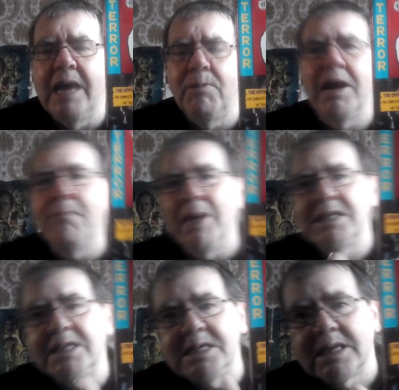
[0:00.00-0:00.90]
But getting back
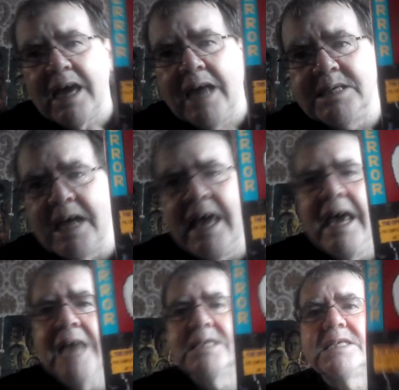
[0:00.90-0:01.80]
to this, guys, yeah.
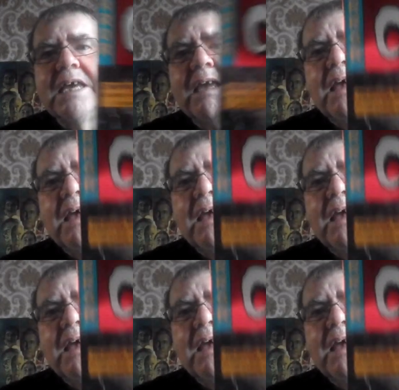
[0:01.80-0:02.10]
As I say,